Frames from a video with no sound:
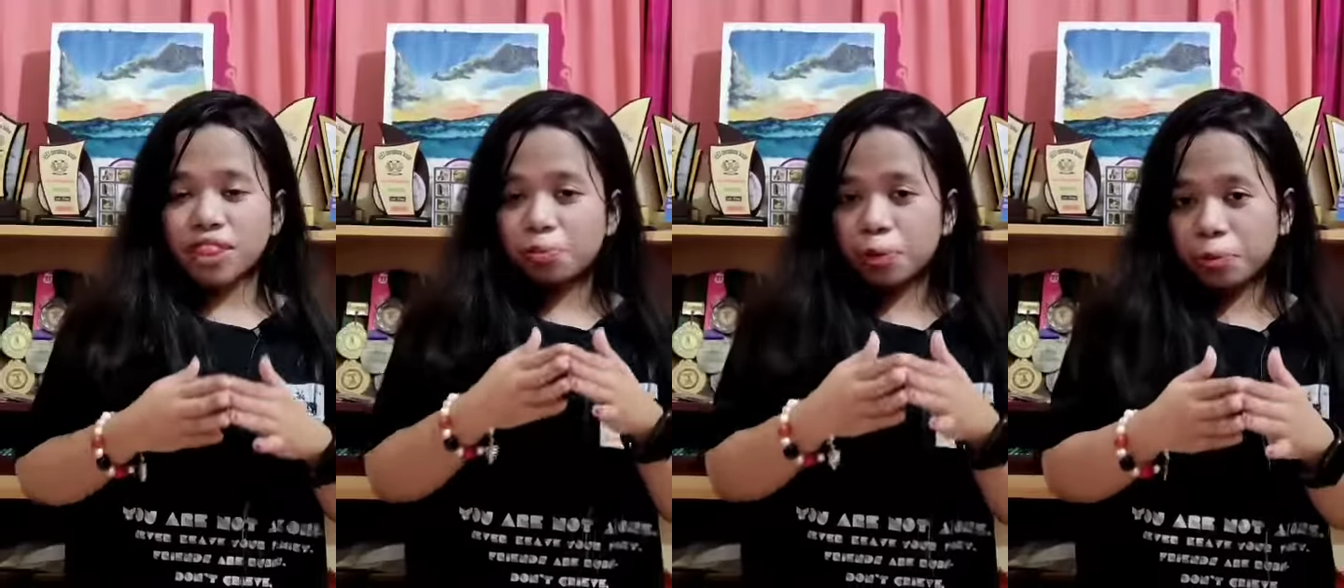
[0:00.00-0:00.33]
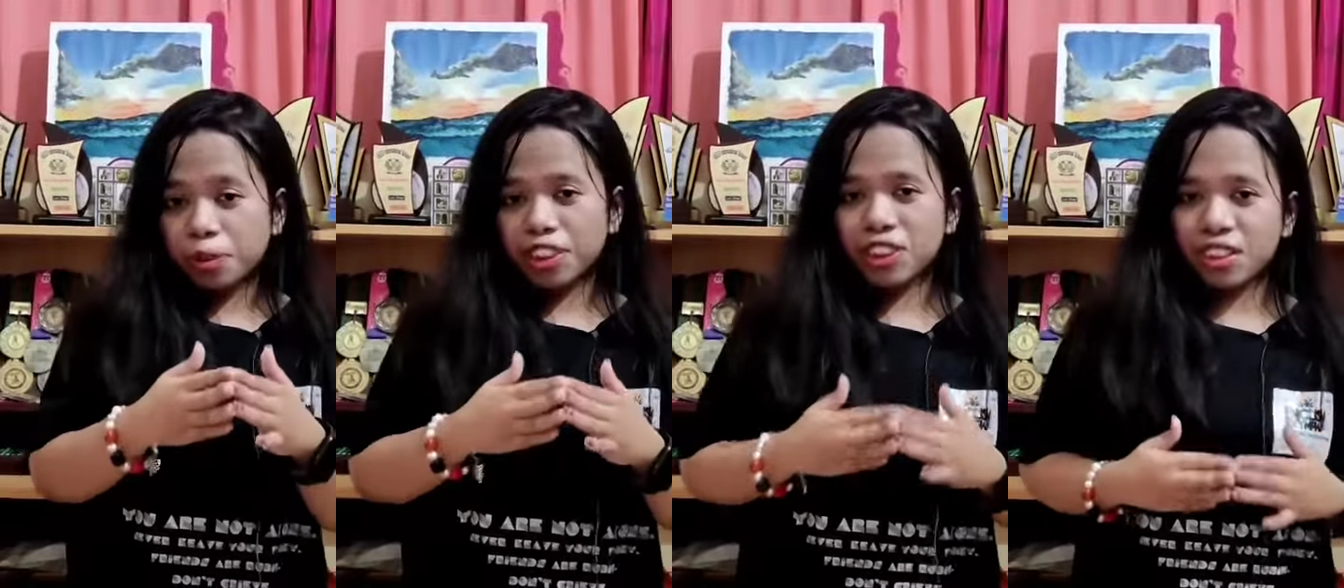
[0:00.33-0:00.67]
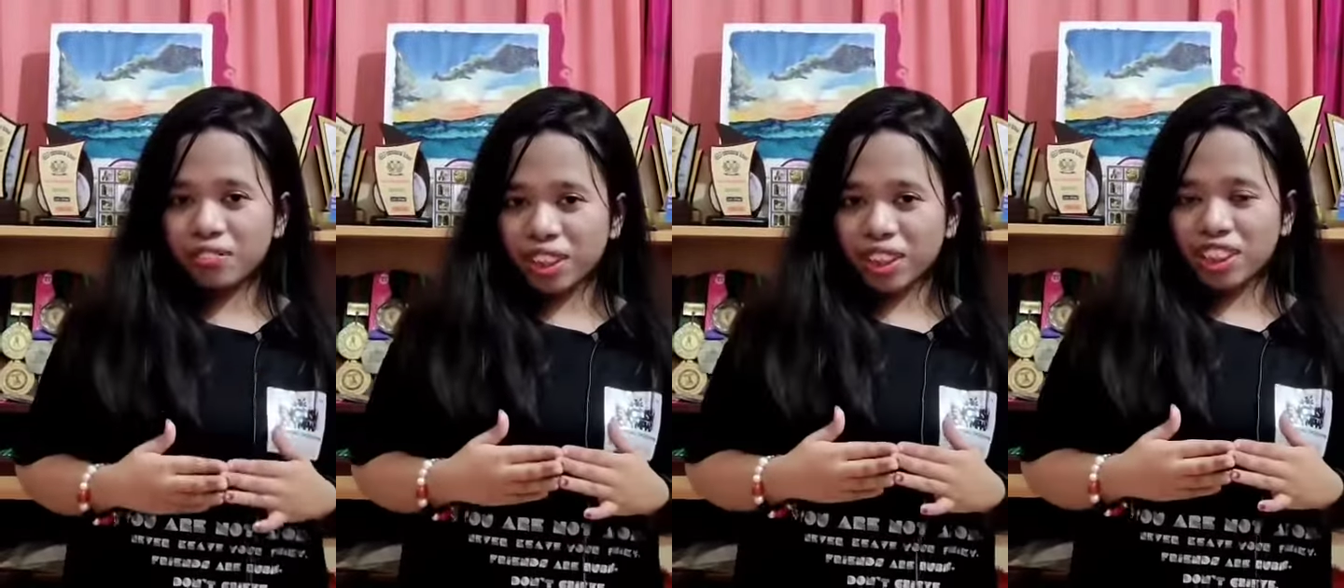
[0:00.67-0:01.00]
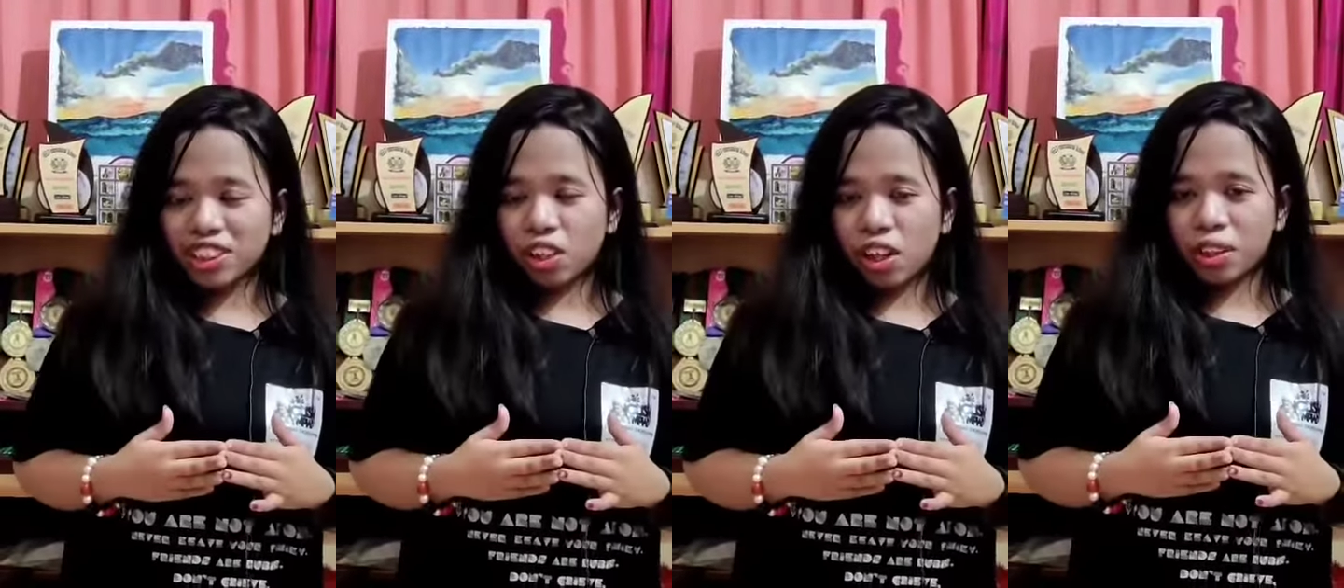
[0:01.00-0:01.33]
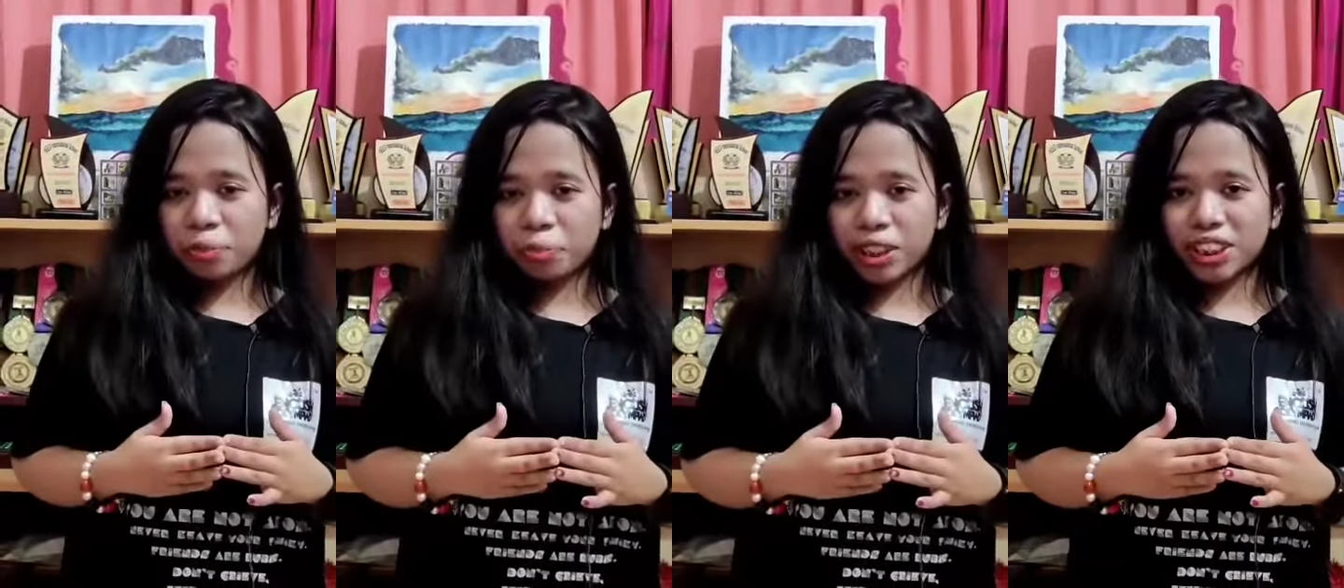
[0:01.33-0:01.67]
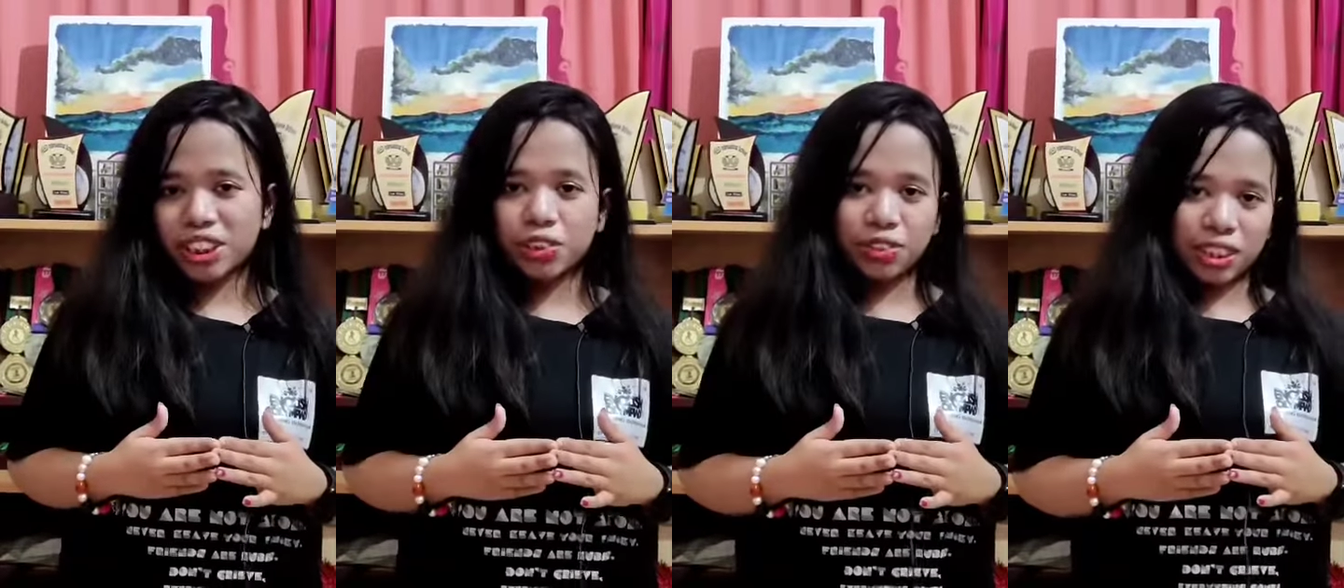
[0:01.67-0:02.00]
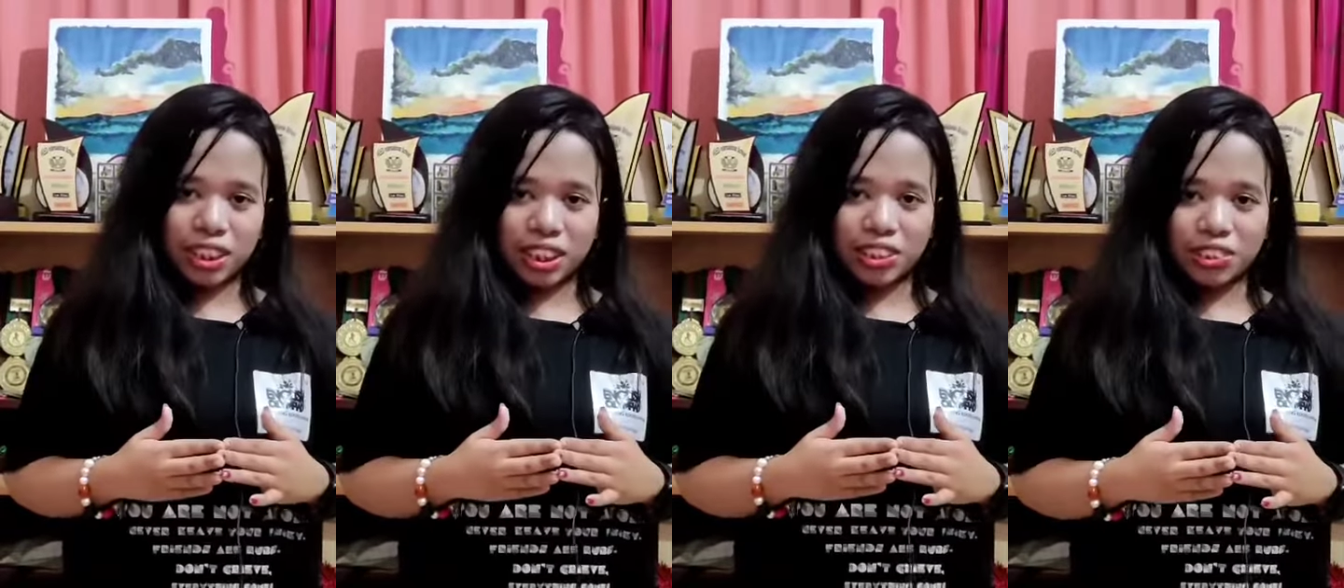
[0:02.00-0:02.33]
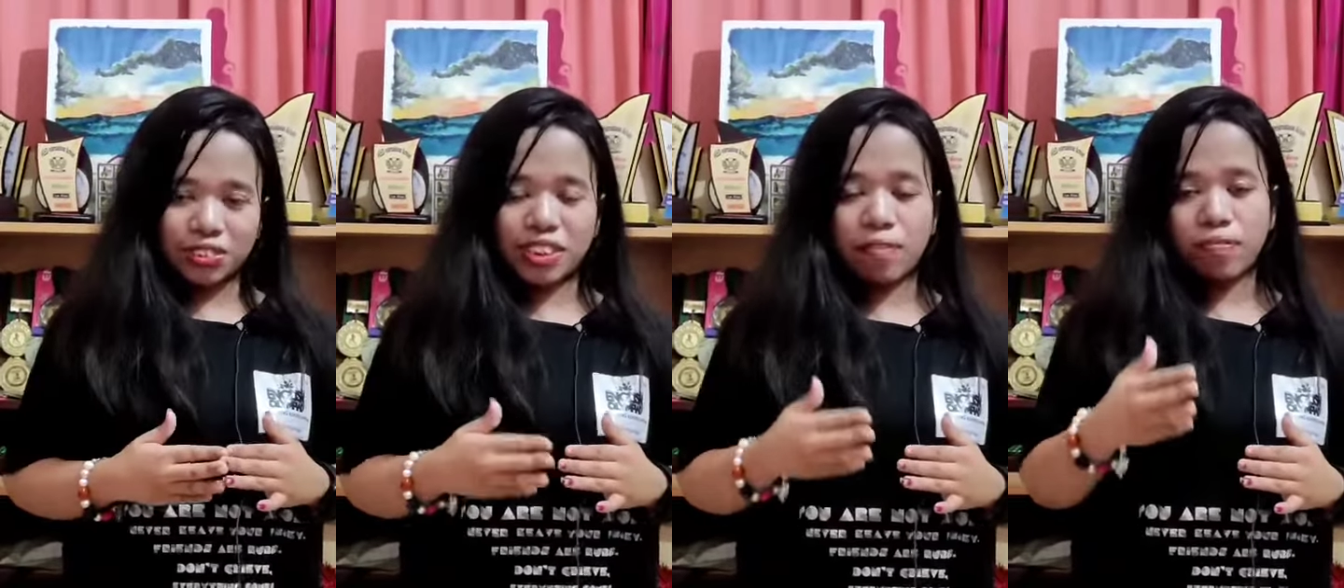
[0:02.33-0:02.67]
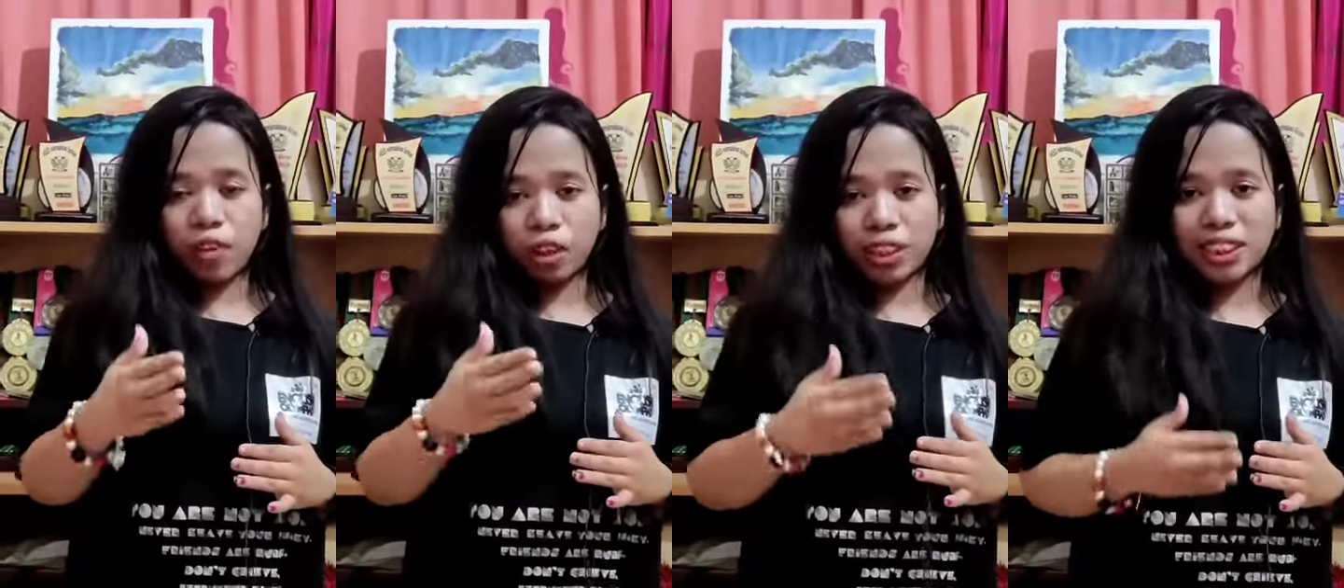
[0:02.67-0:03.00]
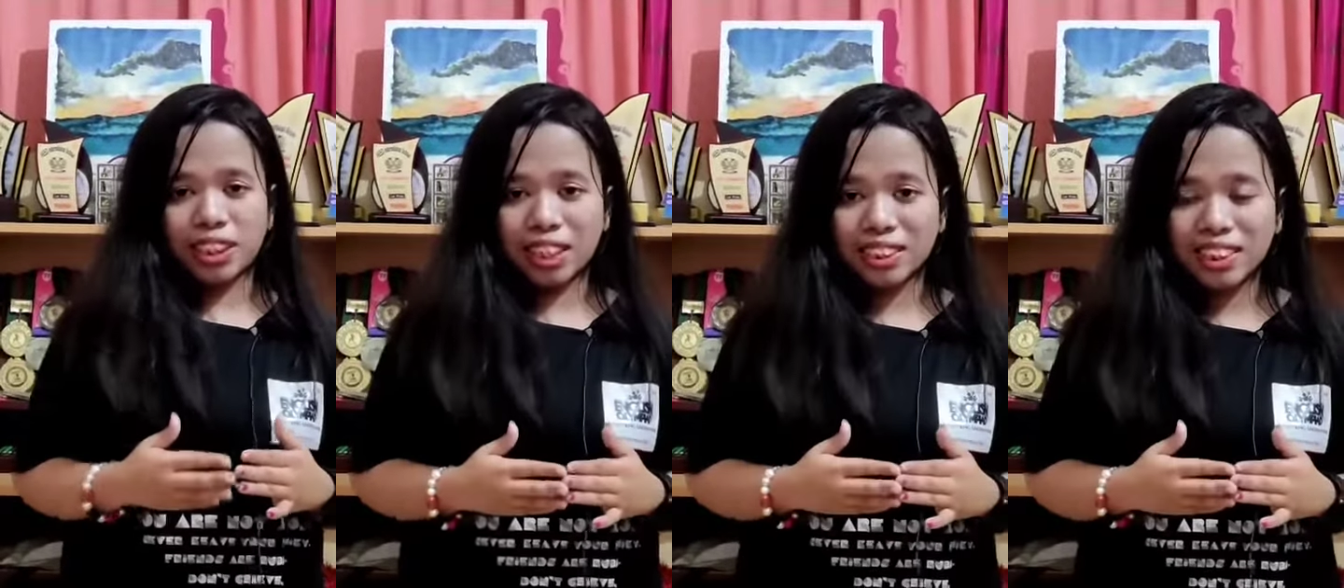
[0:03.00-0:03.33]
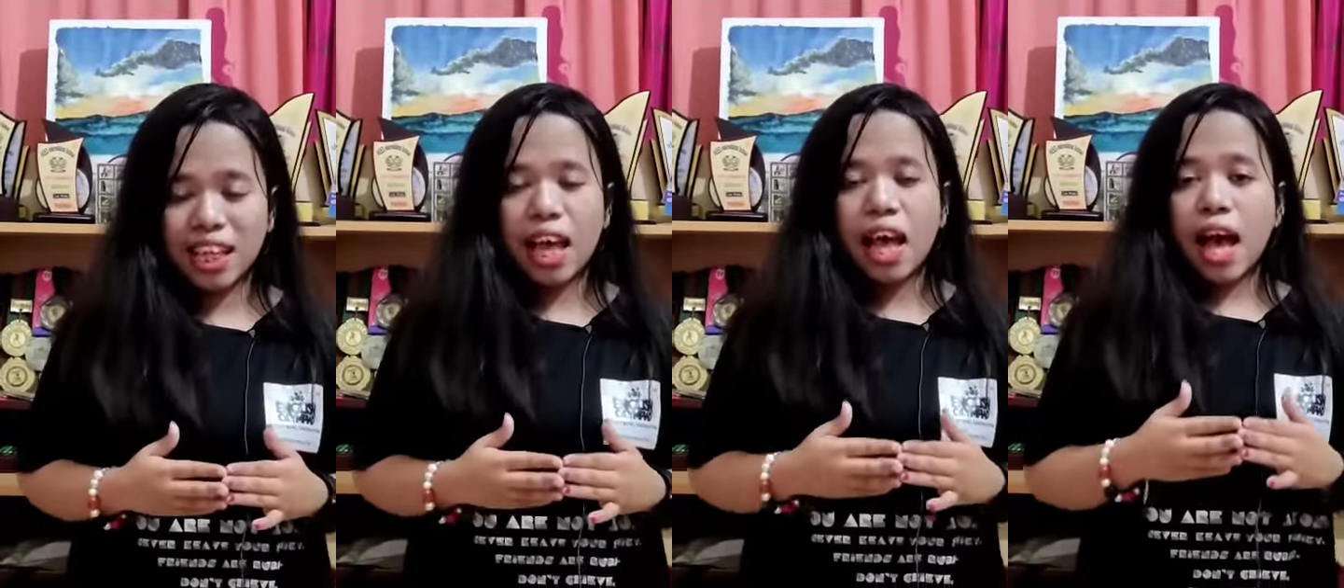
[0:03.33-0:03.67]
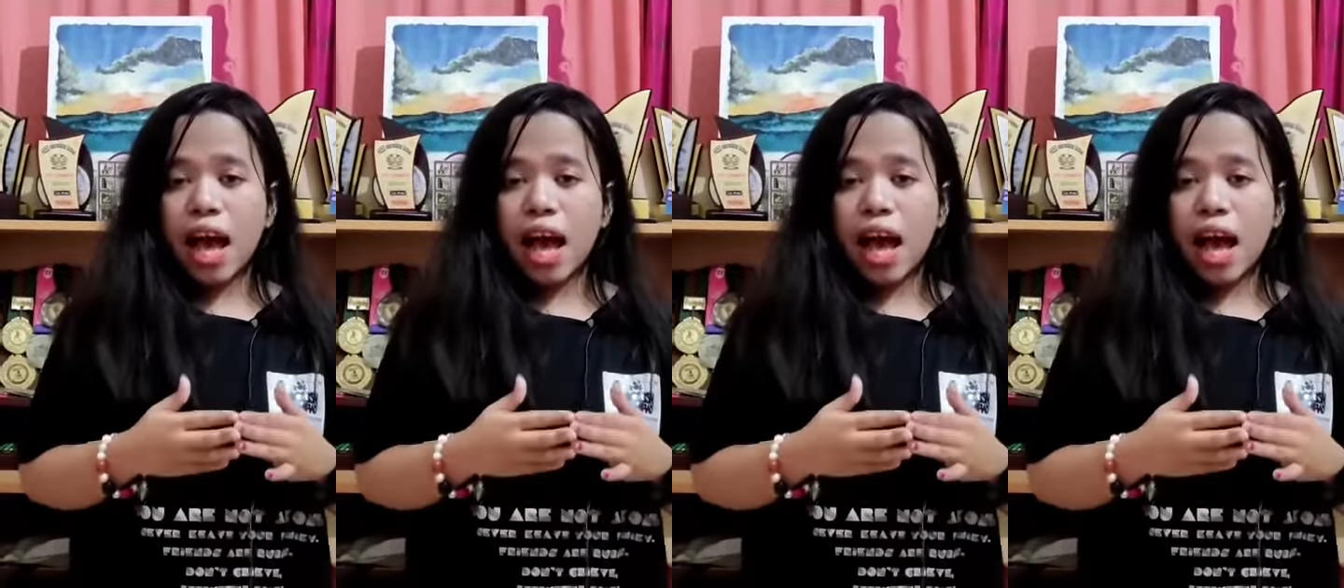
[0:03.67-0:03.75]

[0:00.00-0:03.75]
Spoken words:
For the preparation of English Olympiad, students need to do some following tasks.